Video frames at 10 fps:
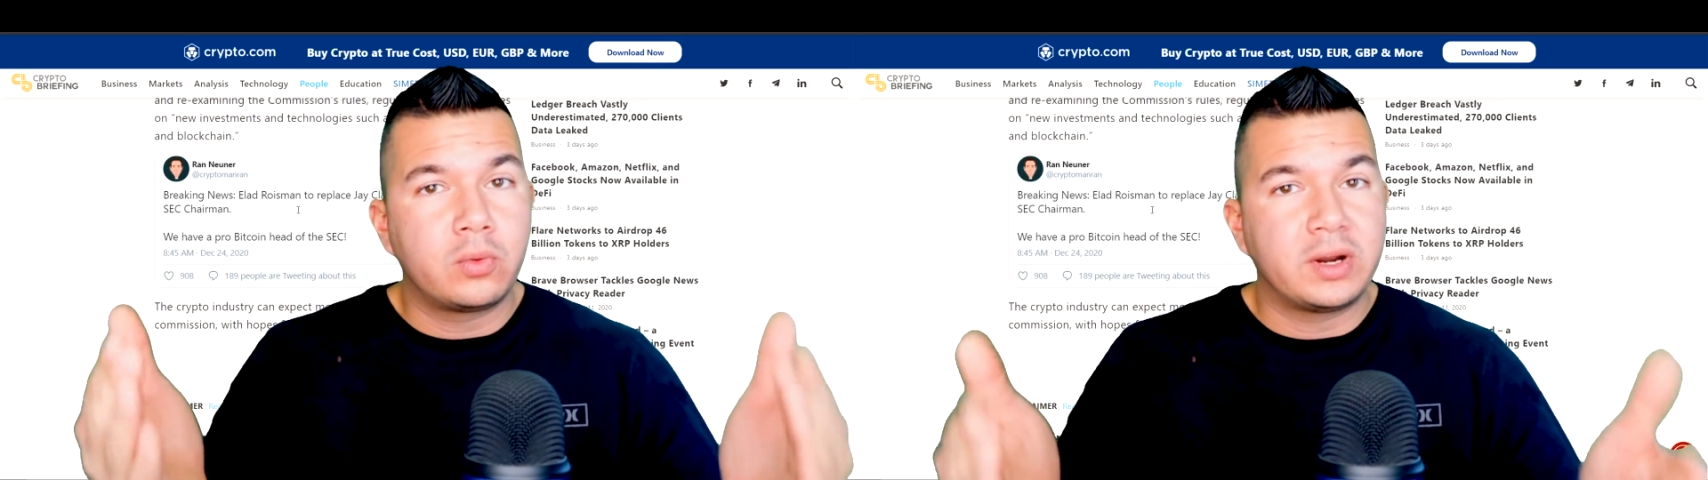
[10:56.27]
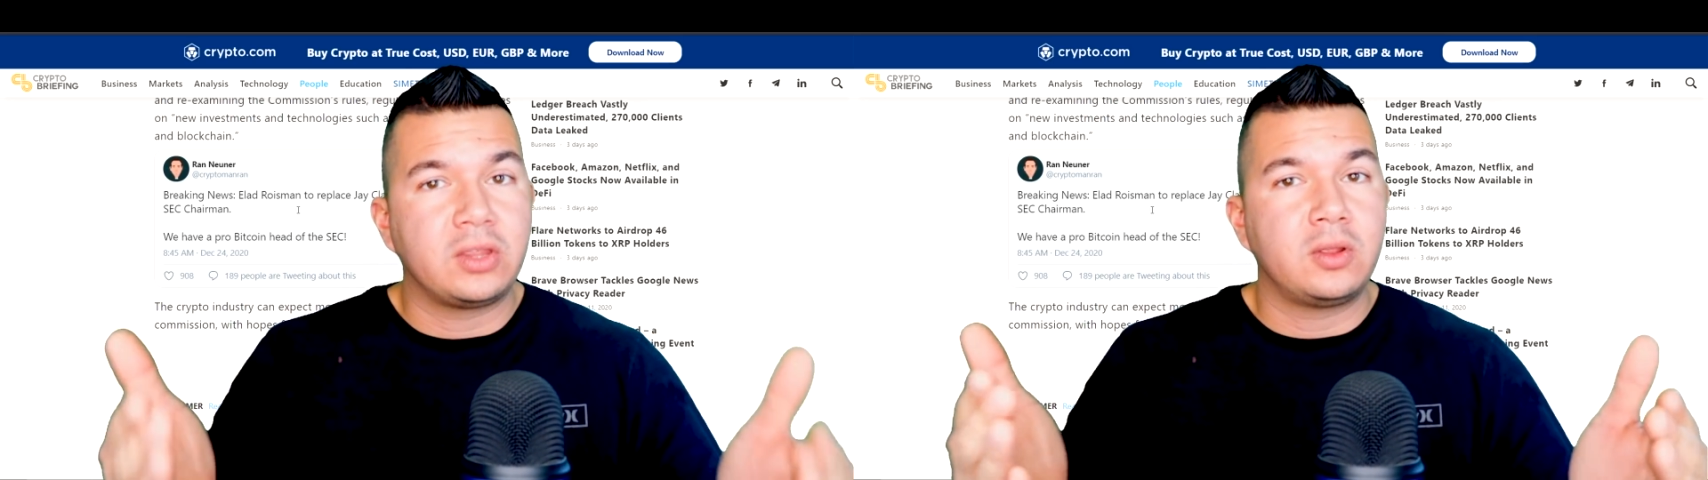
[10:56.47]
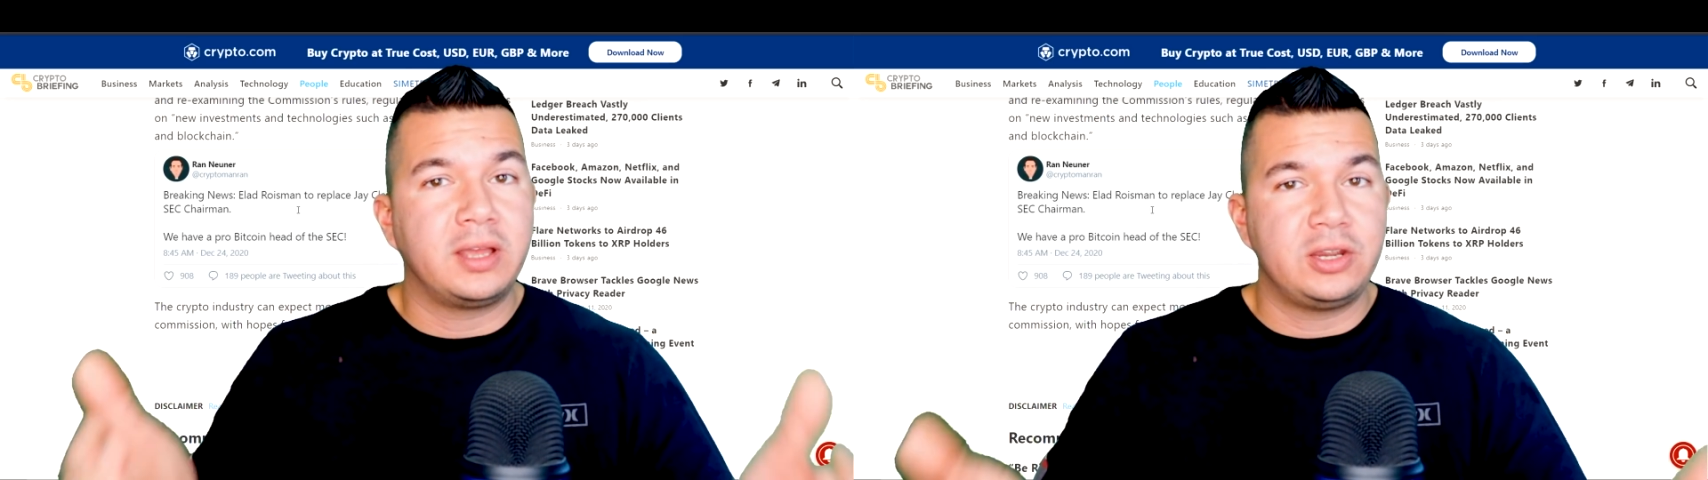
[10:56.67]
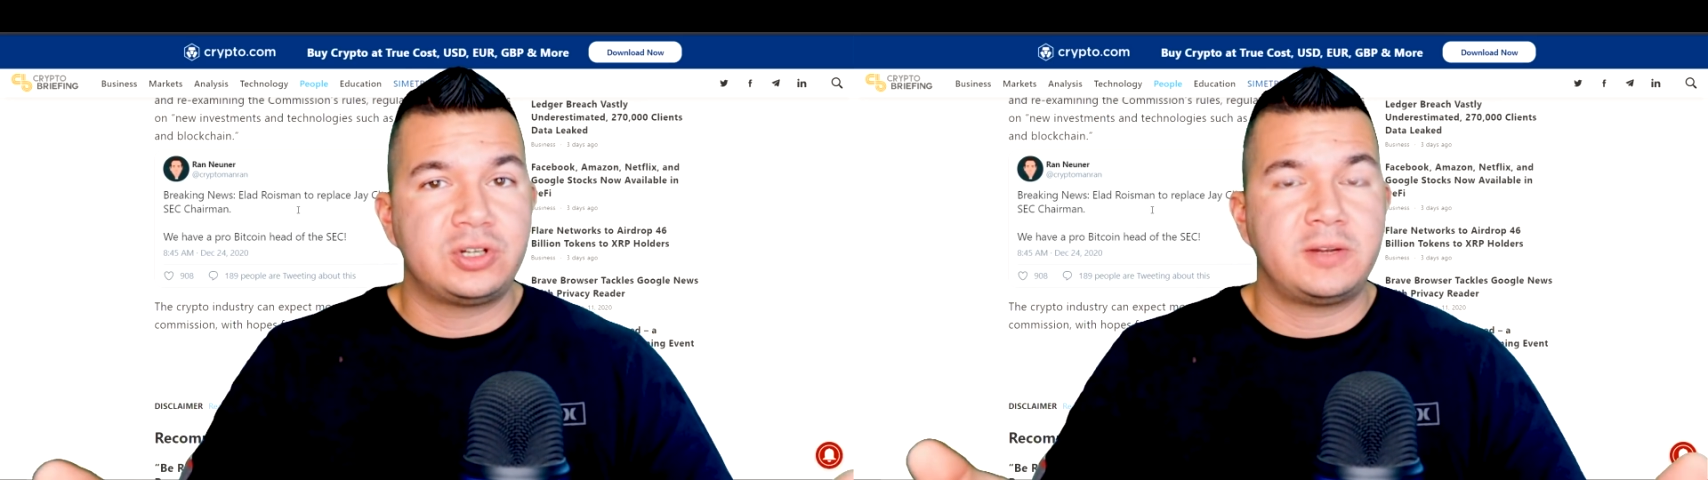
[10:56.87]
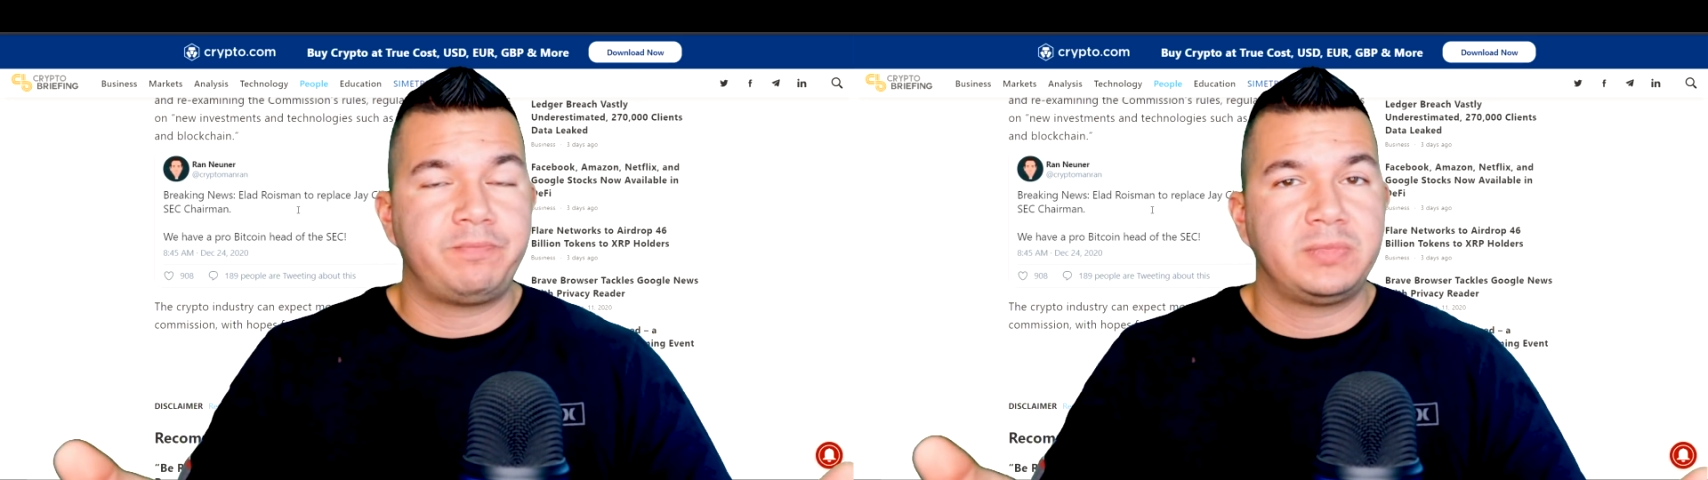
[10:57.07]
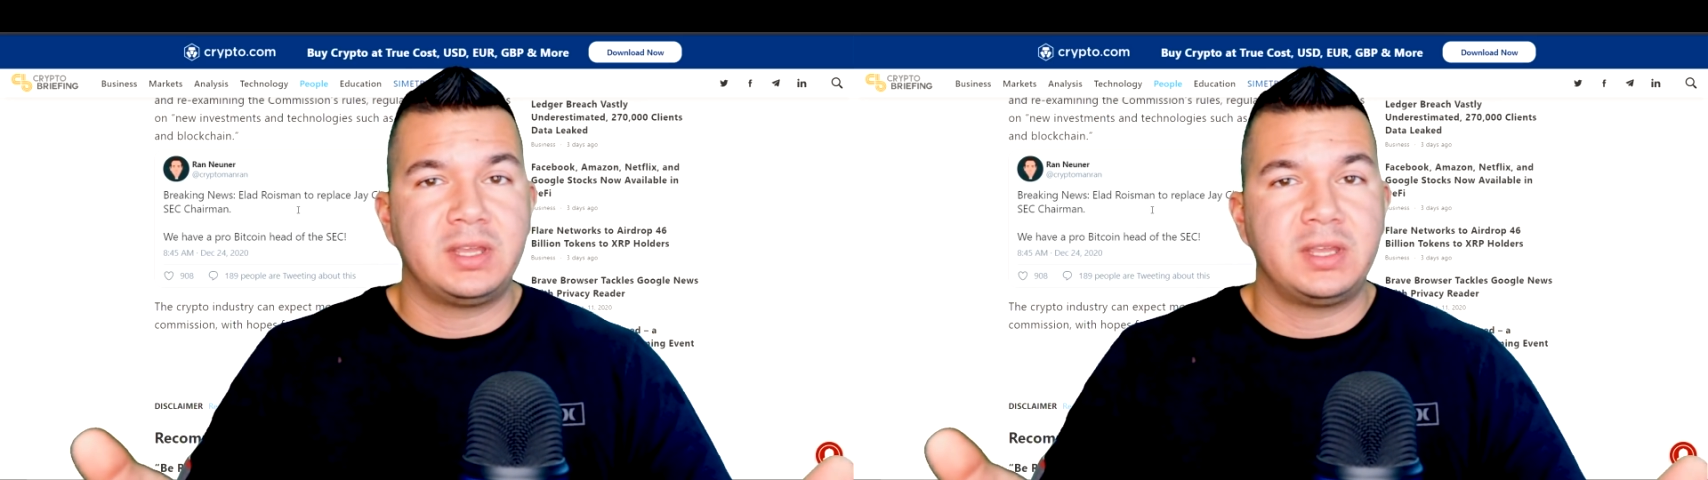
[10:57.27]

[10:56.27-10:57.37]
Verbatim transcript: regulation.